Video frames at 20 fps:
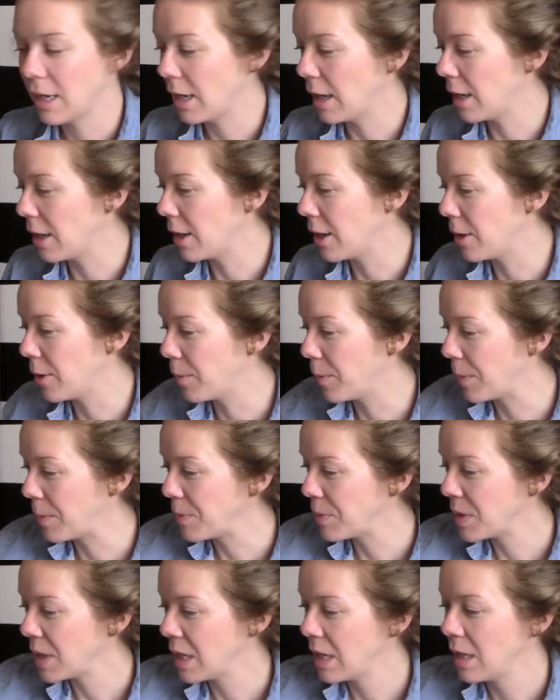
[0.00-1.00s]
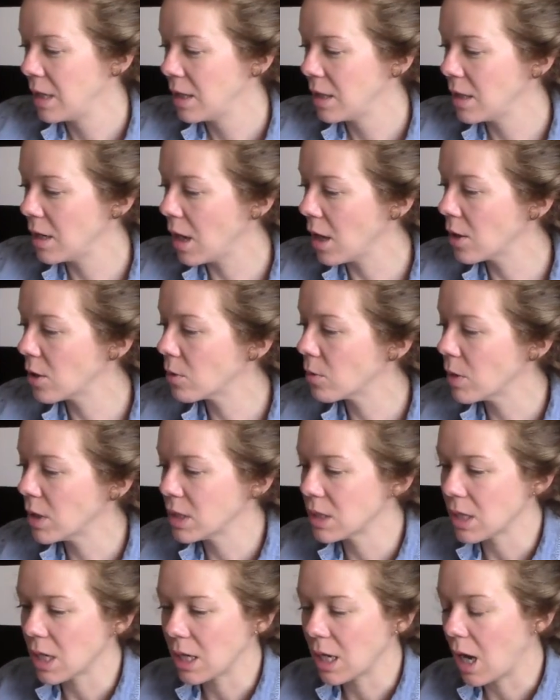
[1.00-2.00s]
The other
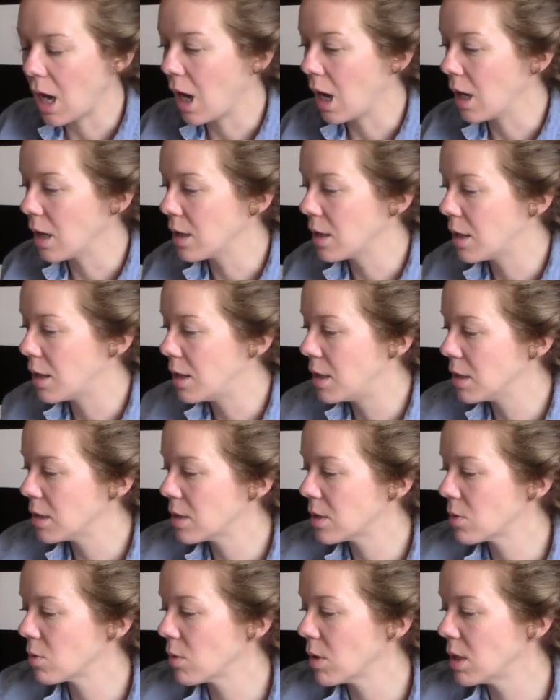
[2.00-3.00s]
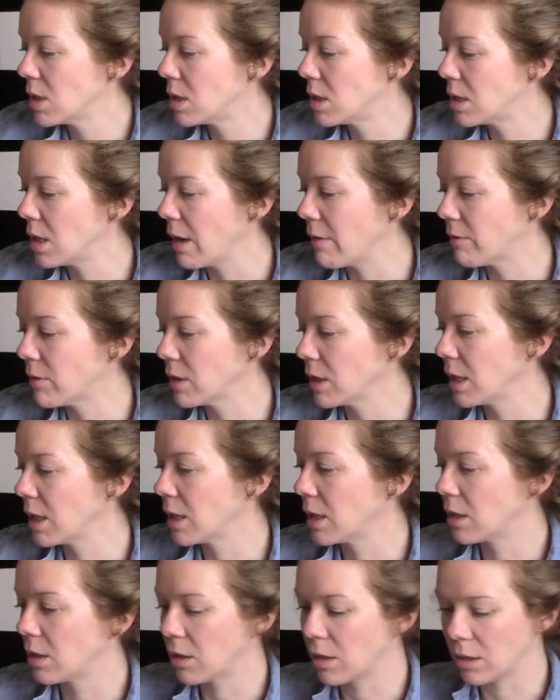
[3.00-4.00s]
ones I got, this was definitely
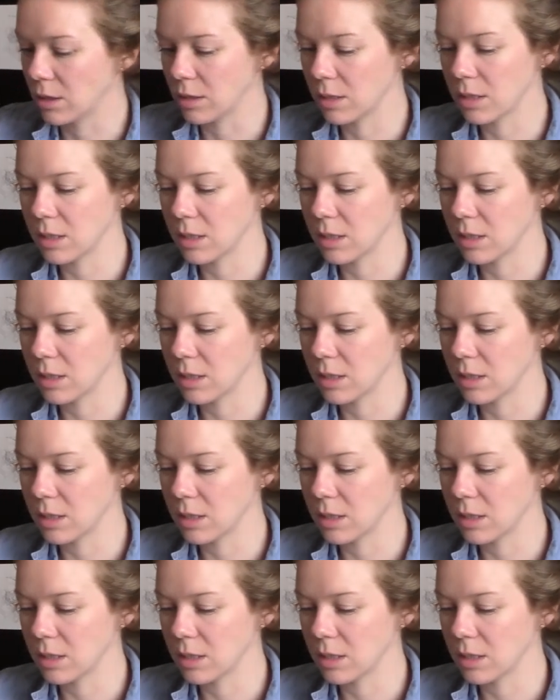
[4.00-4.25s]
in her